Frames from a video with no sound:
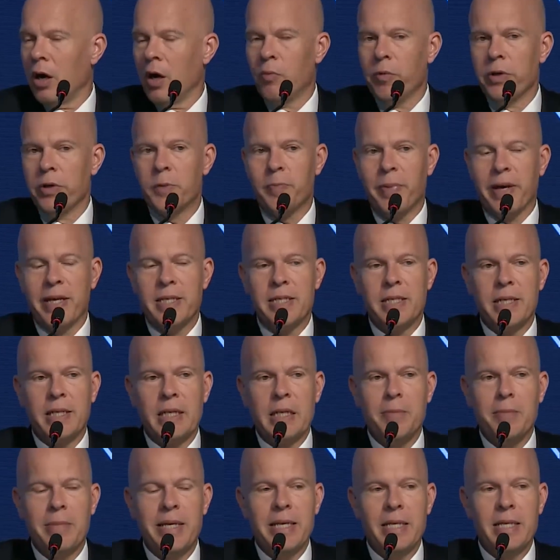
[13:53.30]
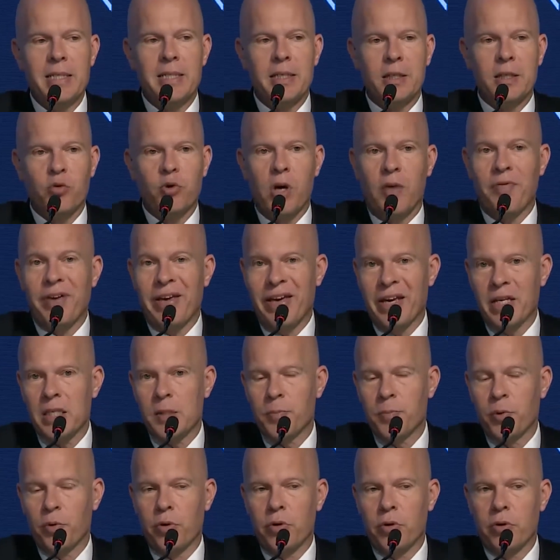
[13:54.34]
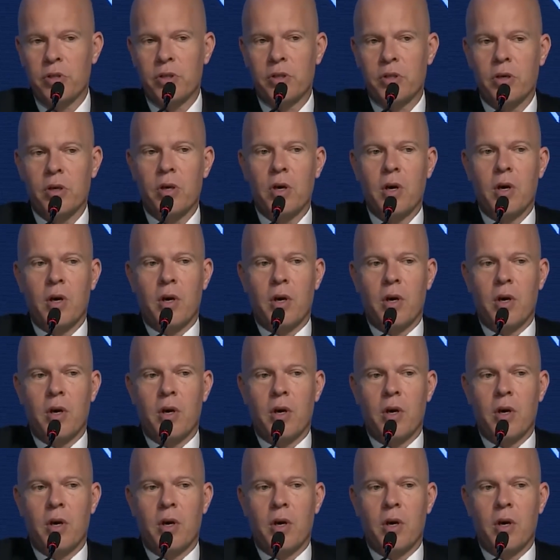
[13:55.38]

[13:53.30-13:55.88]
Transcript: which basically means that you have experts